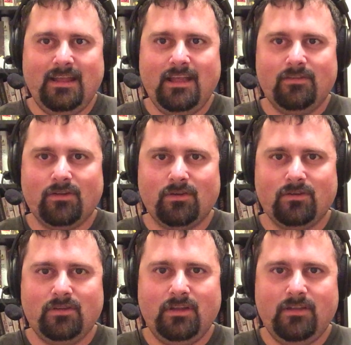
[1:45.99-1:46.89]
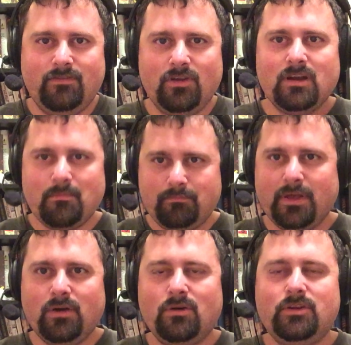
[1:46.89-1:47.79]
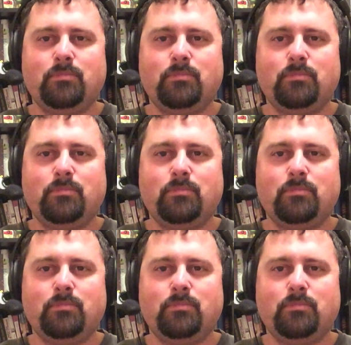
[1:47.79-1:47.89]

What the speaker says: either if you're going to build